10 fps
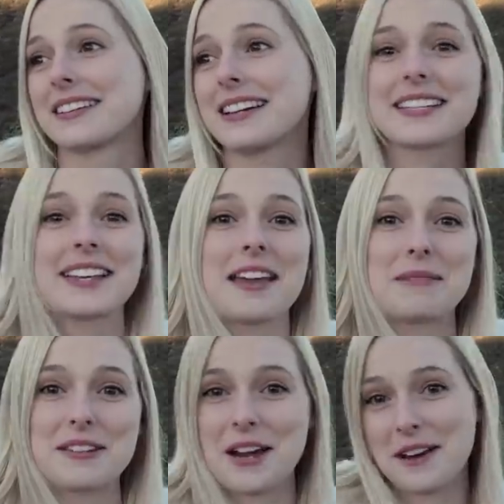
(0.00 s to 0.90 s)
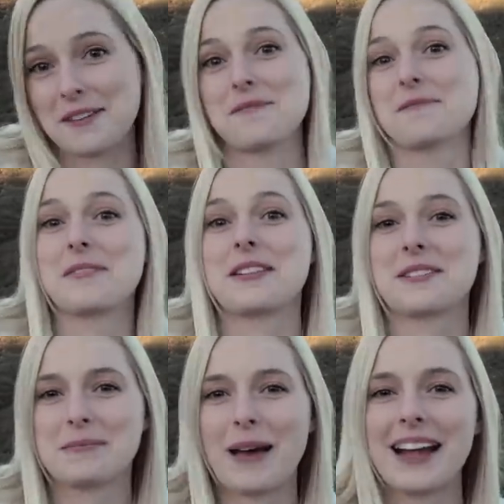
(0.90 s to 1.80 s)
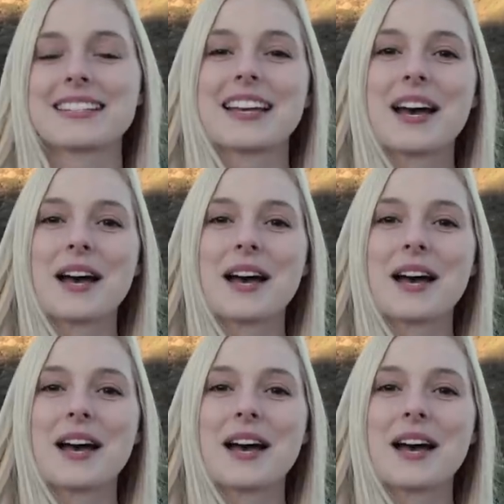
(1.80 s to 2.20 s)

It's a gaming channel, what do you expect?